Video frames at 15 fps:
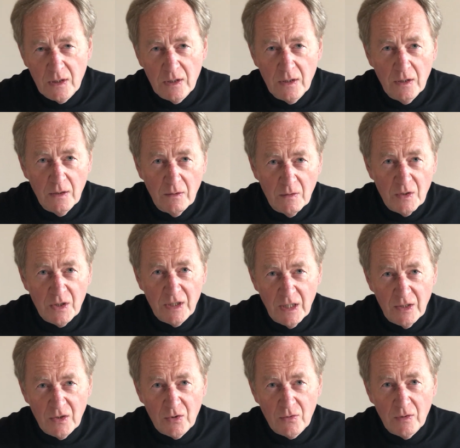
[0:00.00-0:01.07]
to use
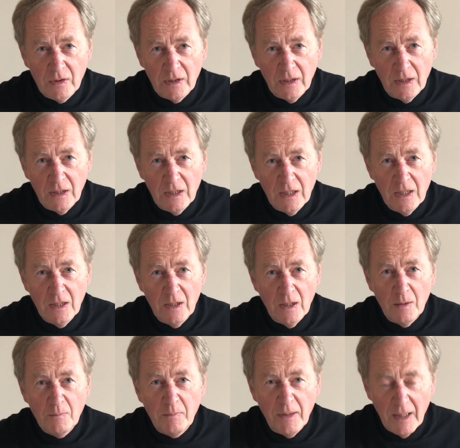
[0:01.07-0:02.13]
centrally
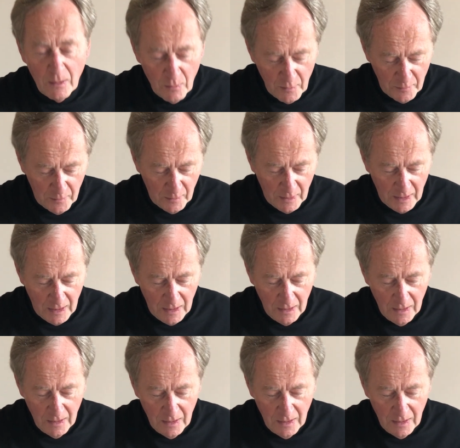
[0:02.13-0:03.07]
and powerfully